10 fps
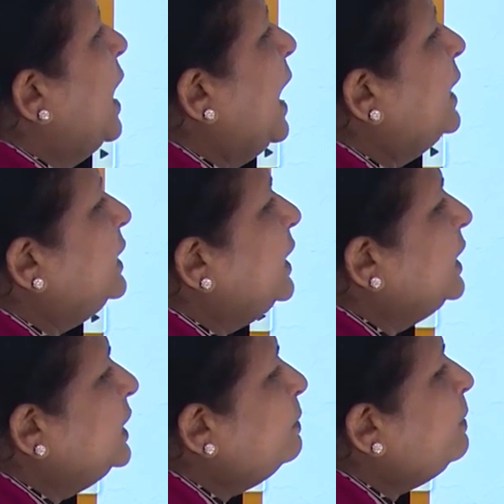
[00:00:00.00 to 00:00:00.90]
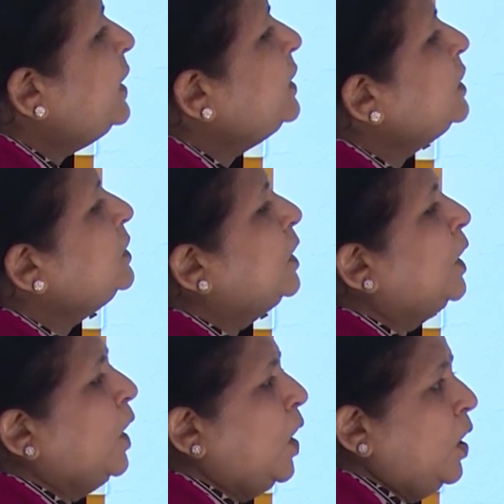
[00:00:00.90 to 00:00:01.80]
An independent
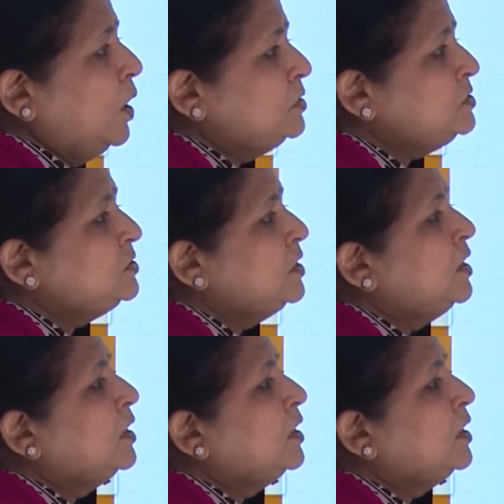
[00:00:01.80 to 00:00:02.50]
clause